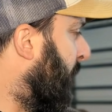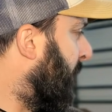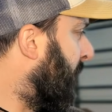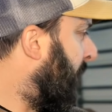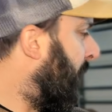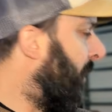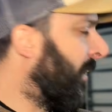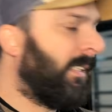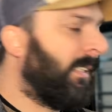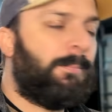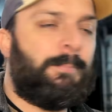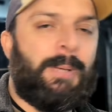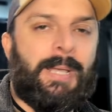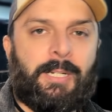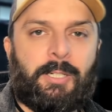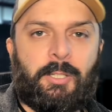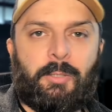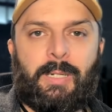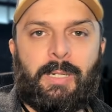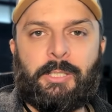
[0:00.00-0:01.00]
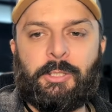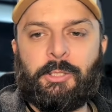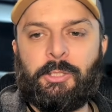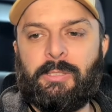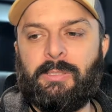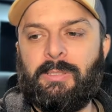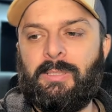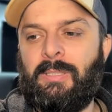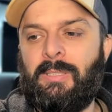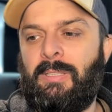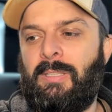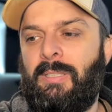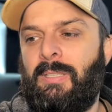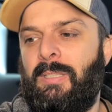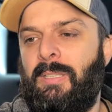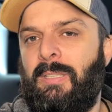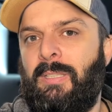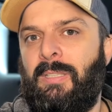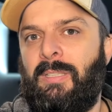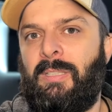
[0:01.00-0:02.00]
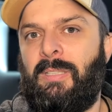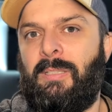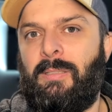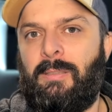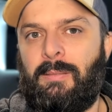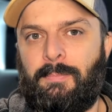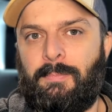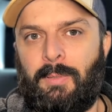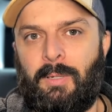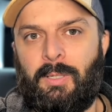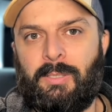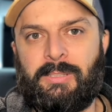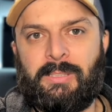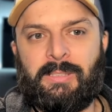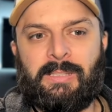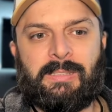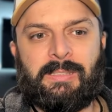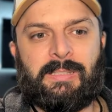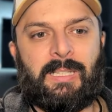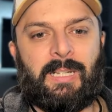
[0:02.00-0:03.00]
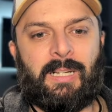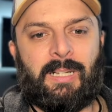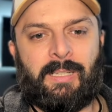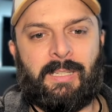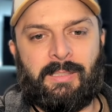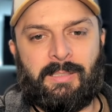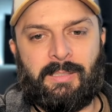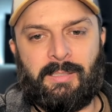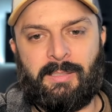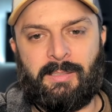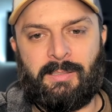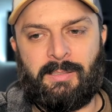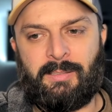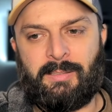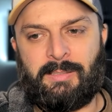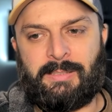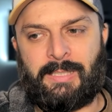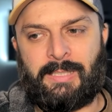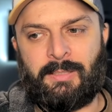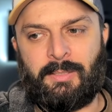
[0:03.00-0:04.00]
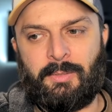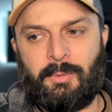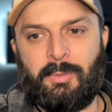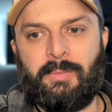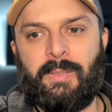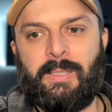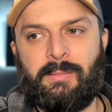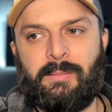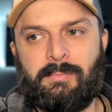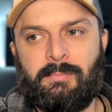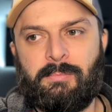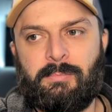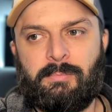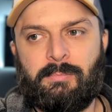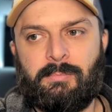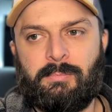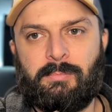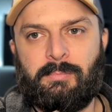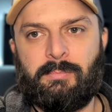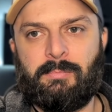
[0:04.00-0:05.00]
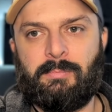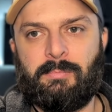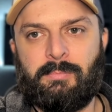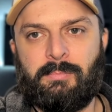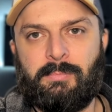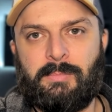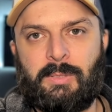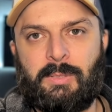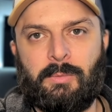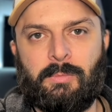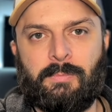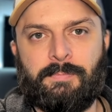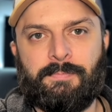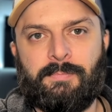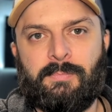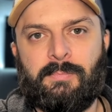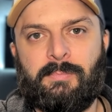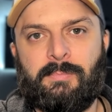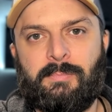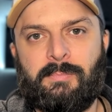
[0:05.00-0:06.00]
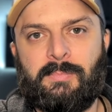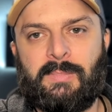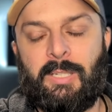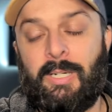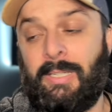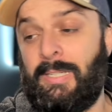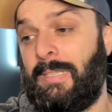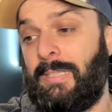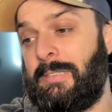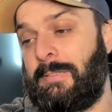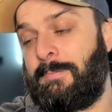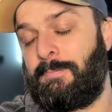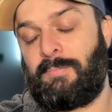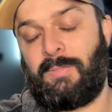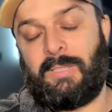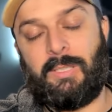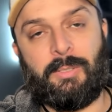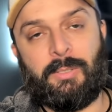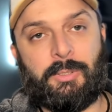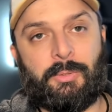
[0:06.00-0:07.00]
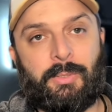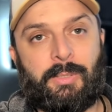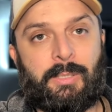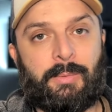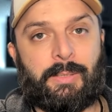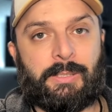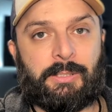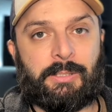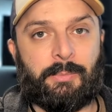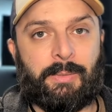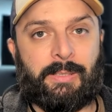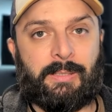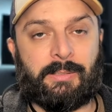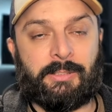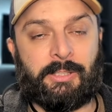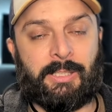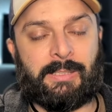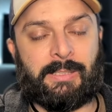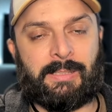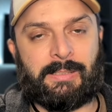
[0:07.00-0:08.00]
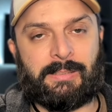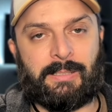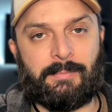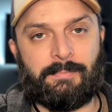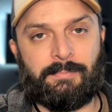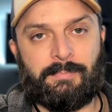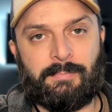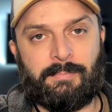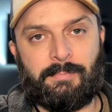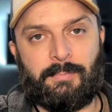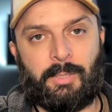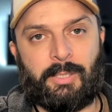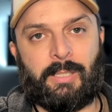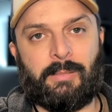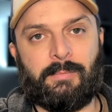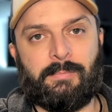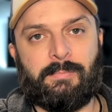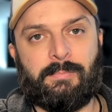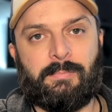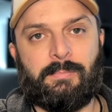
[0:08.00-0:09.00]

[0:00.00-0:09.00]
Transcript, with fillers: new exhaust, paint correction, pause on this guy, second Corvette. Cool. All right, guys, go enjoy the rest of your week. I'll see you guys next time. Mark out.